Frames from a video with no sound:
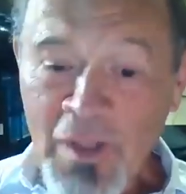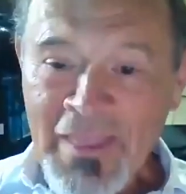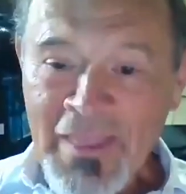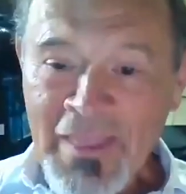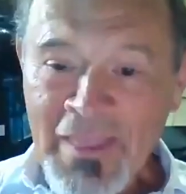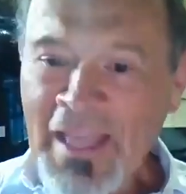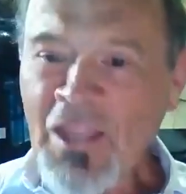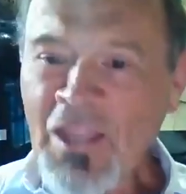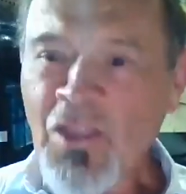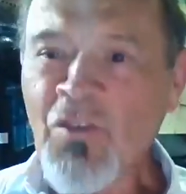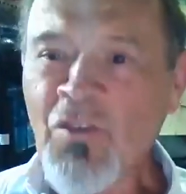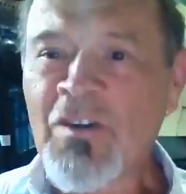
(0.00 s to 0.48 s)

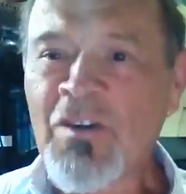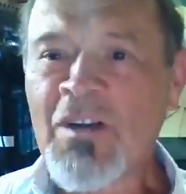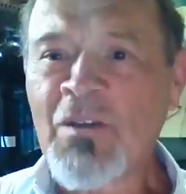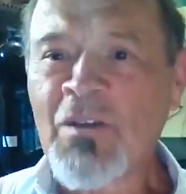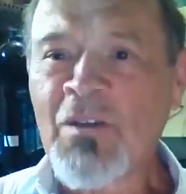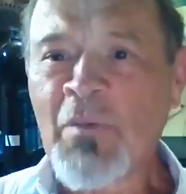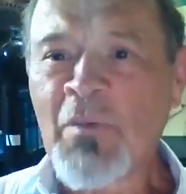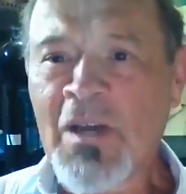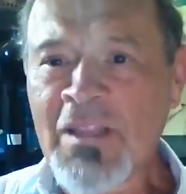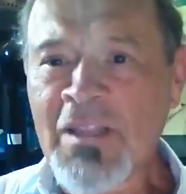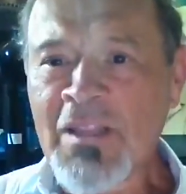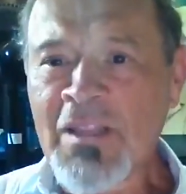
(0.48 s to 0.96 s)
you very
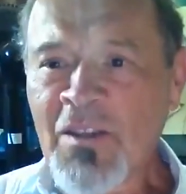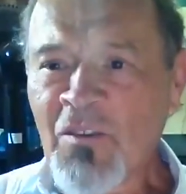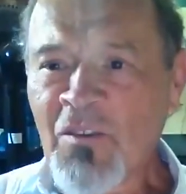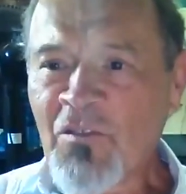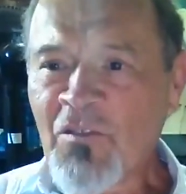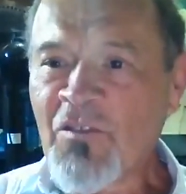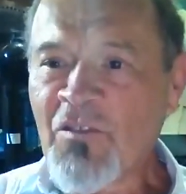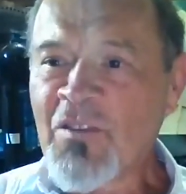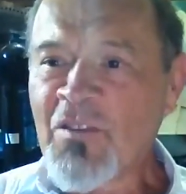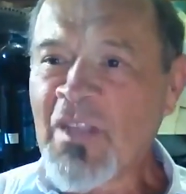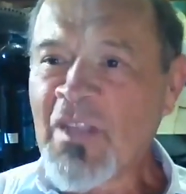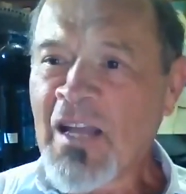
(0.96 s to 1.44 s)
much.
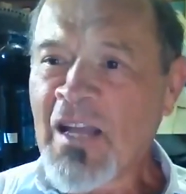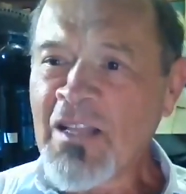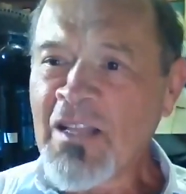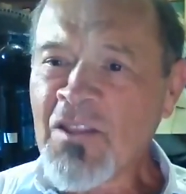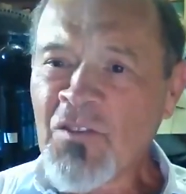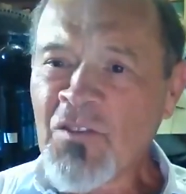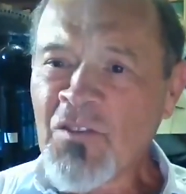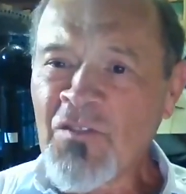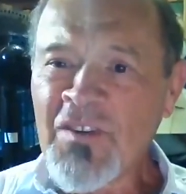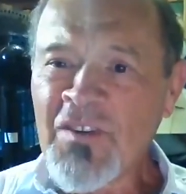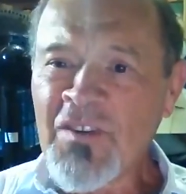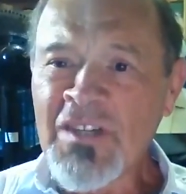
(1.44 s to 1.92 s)
That's
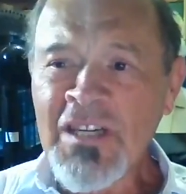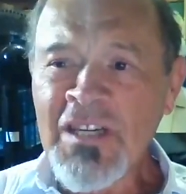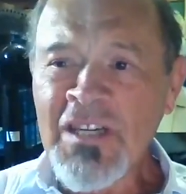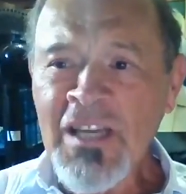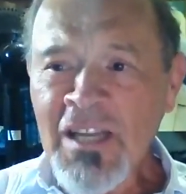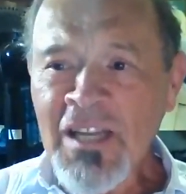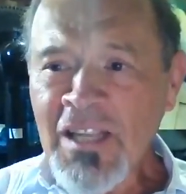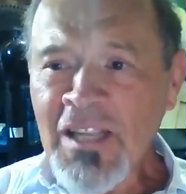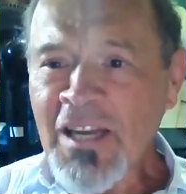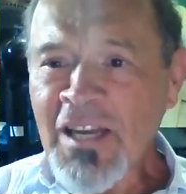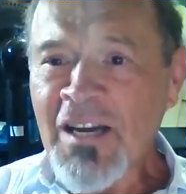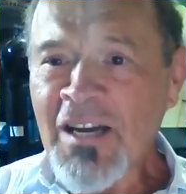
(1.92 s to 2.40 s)
very
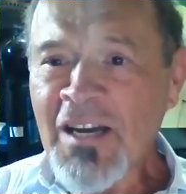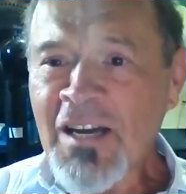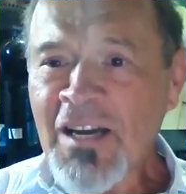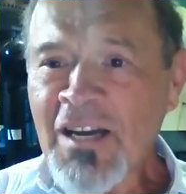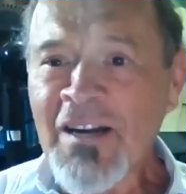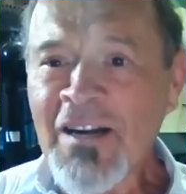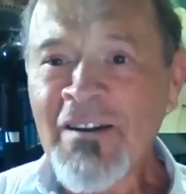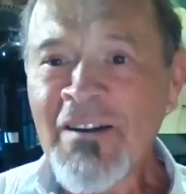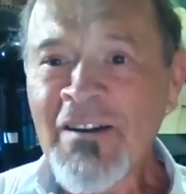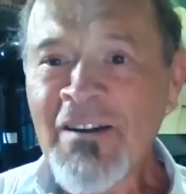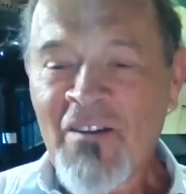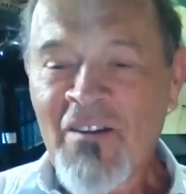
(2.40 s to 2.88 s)
clear,
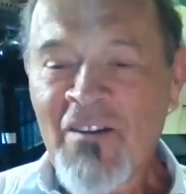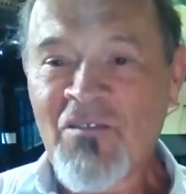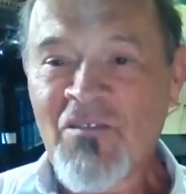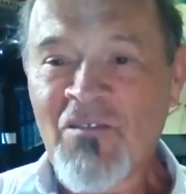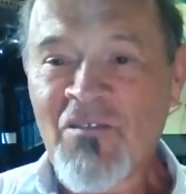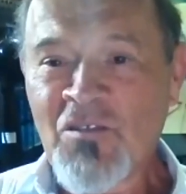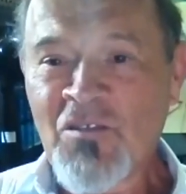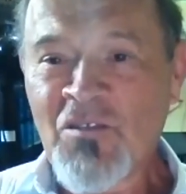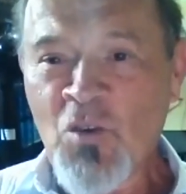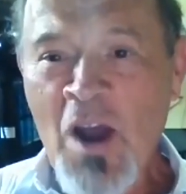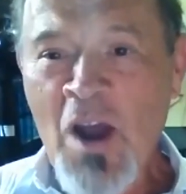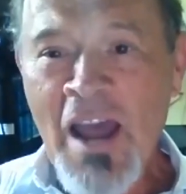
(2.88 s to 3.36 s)

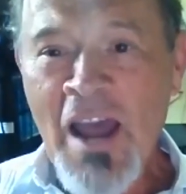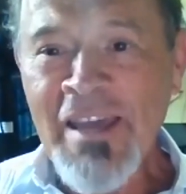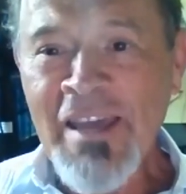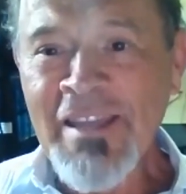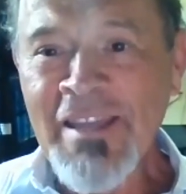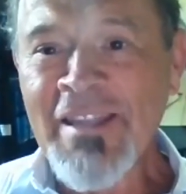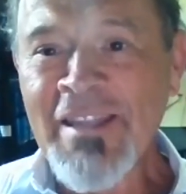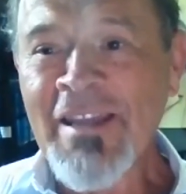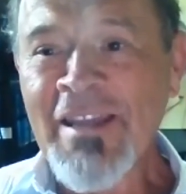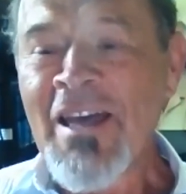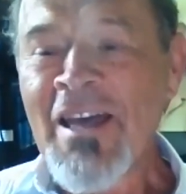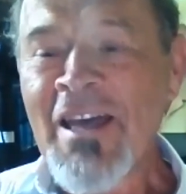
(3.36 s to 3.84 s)

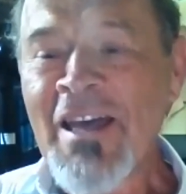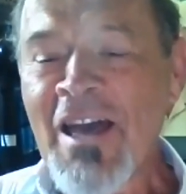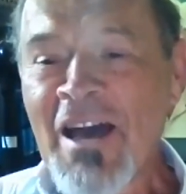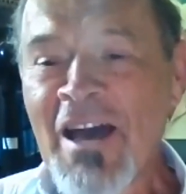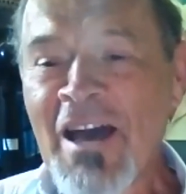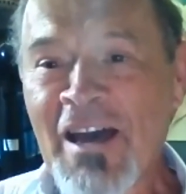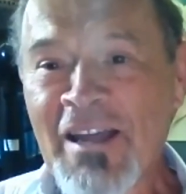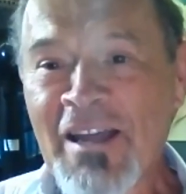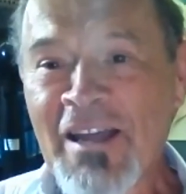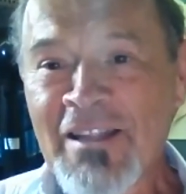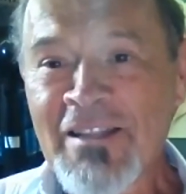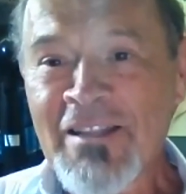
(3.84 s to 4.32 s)
wide,
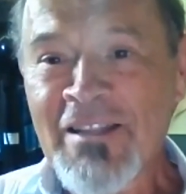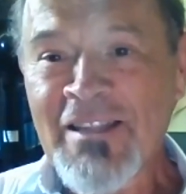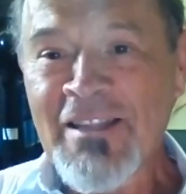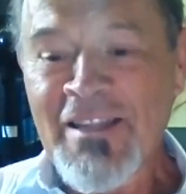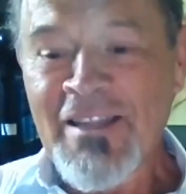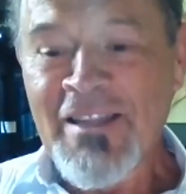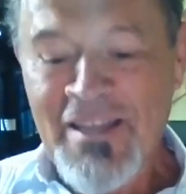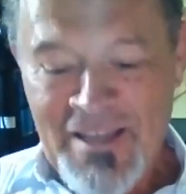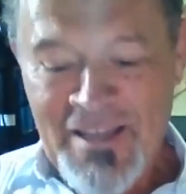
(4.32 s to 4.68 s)
and